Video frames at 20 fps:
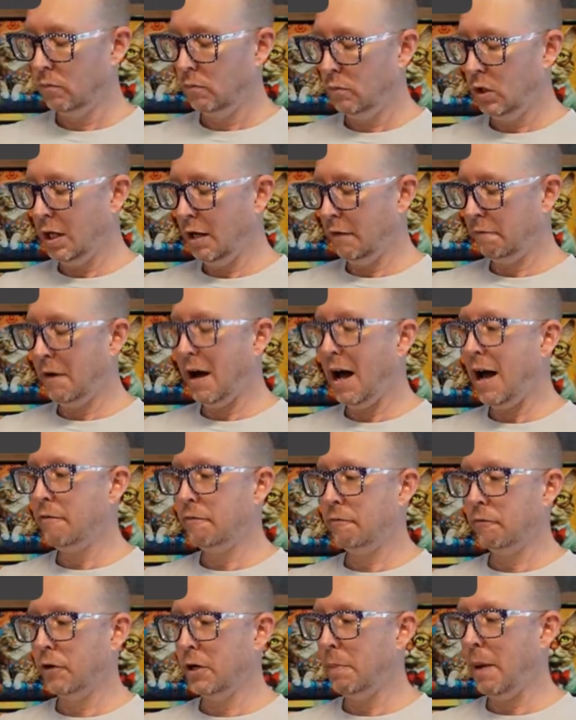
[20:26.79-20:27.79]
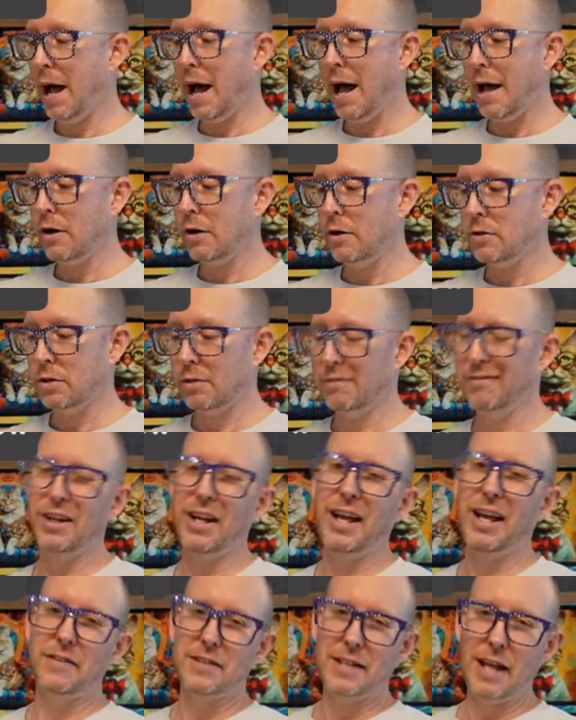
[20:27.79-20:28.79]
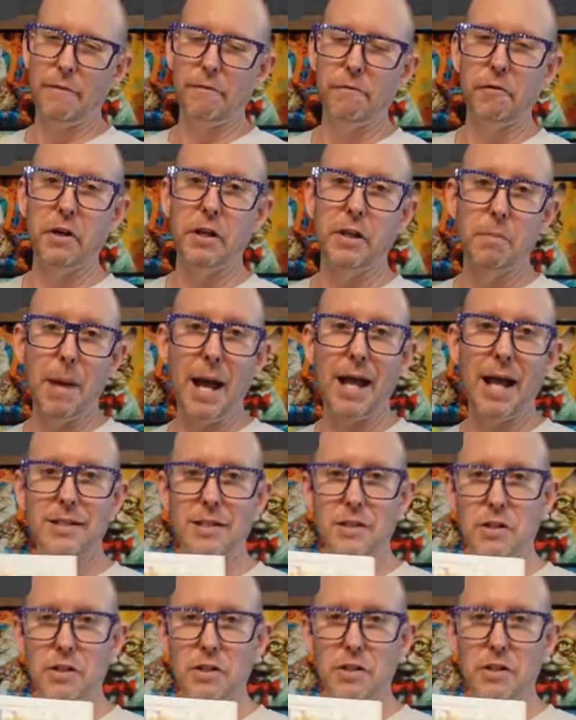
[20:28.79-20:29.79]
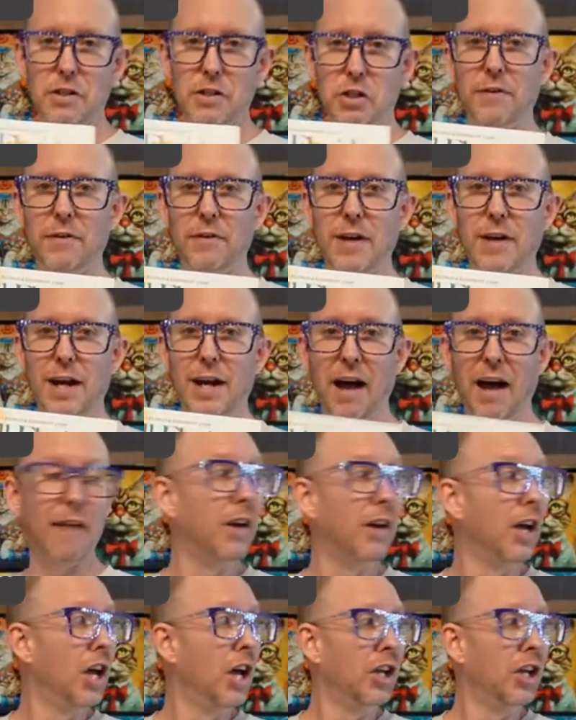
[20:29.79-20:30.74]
You get 5 free patterns. It's not free. The magazine's $12.95.